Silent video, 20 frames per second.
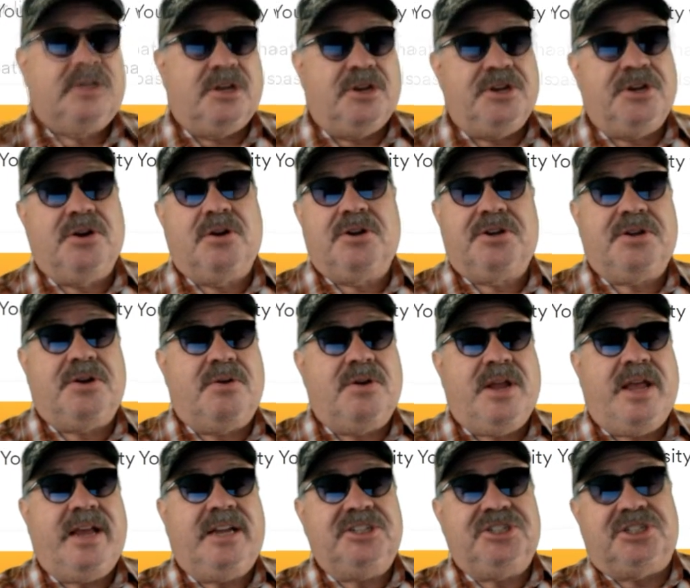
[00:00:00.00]
Your
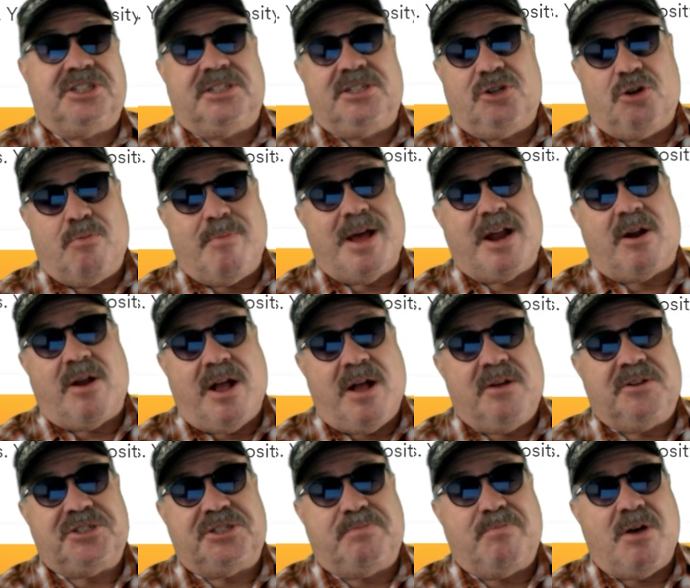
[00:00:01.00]
donation, no matter
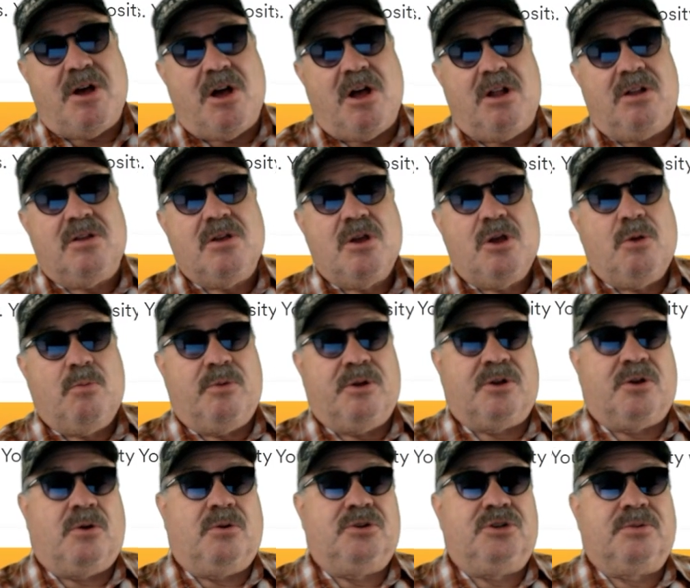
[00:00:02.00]
how small, will
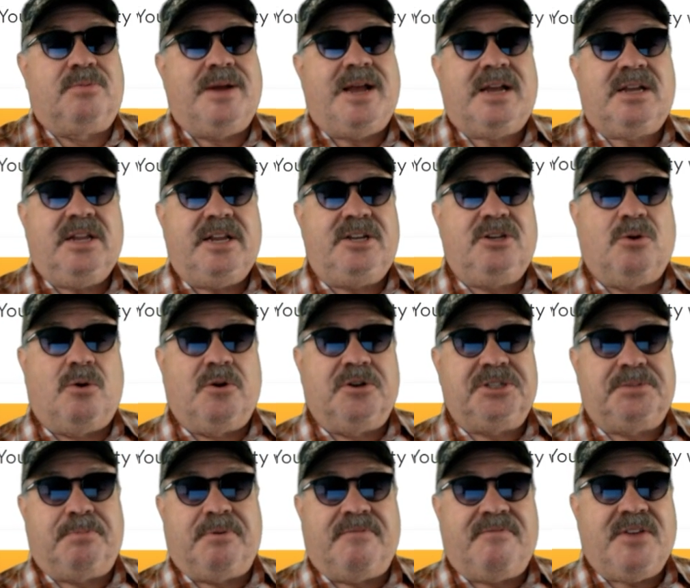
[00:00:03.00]
go directly
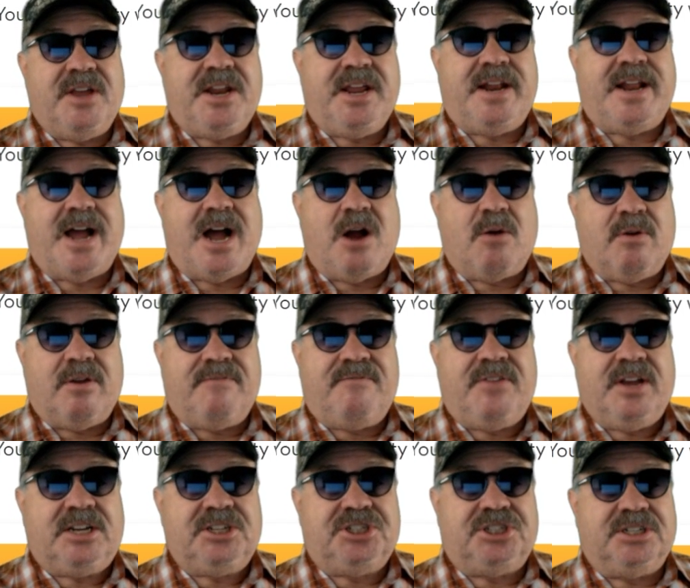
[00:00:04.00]
towards preventing our
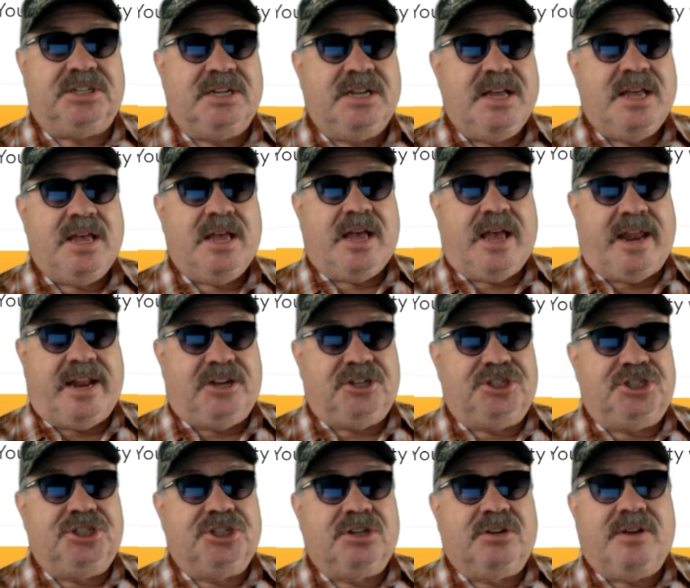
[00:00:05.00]
eviction and
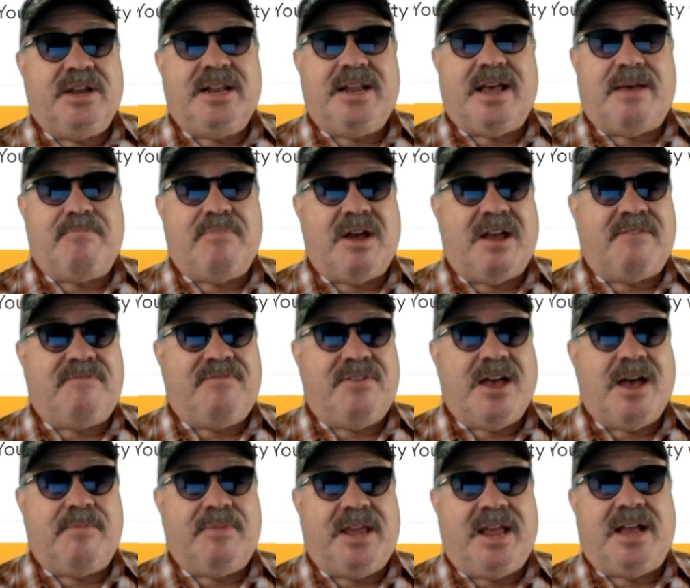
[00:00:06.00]
ensuring that my
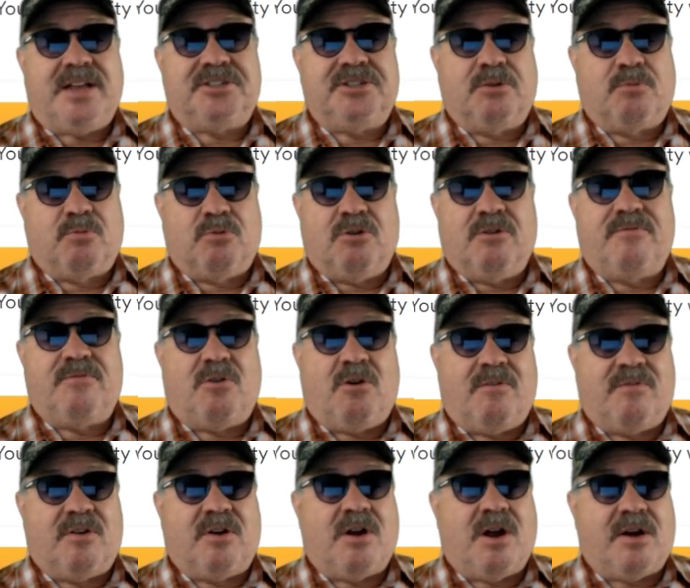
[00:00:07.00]
family has a roof
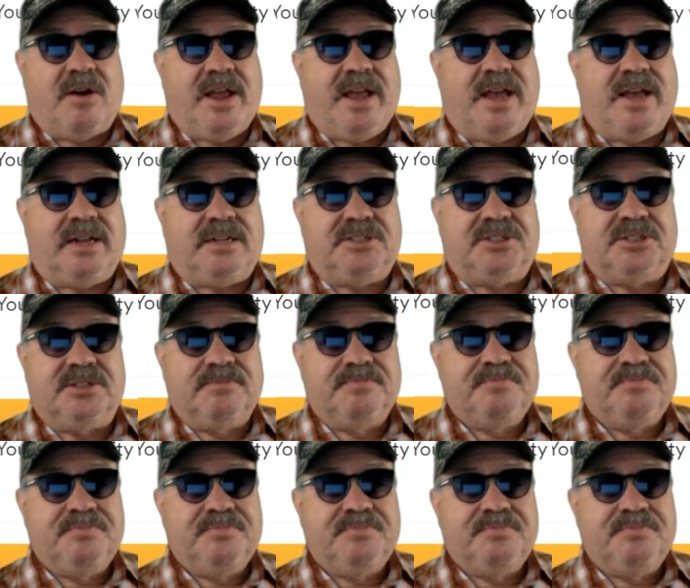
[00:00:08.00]
over our heads.